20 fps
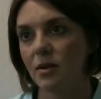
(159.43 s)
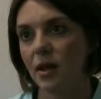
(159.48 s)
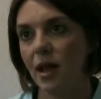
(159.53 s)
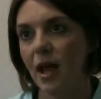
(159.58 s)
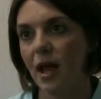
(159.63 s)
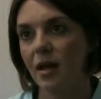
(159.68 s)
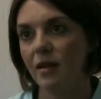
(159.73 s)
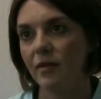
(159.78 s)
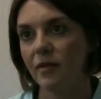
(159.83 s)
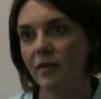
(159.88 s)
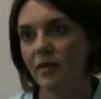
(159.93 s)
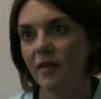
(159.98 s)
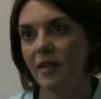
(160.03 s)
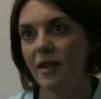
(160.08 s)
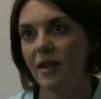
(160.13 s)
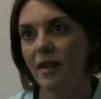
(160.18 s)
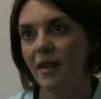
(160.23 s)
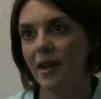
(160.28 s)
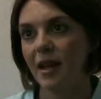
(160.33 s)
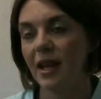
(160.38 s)
life,
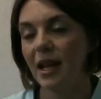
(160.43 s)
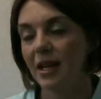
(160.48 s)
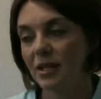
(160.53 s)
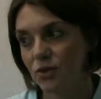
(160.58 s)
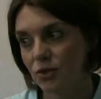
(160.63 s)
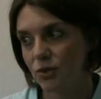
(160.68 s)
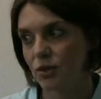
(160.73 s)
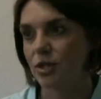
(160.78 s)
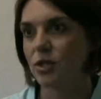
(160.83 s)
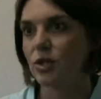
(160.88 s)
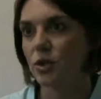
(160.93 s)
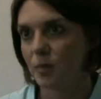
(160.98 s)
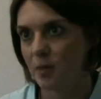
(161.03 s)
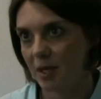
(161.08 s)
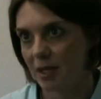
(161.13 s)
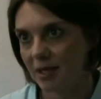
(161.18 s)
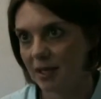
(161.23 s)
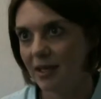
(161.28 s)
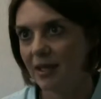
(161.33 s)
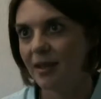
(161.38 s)
an extra $2
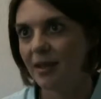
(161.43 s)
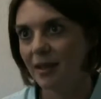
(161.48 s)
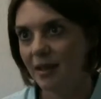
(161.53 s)
million.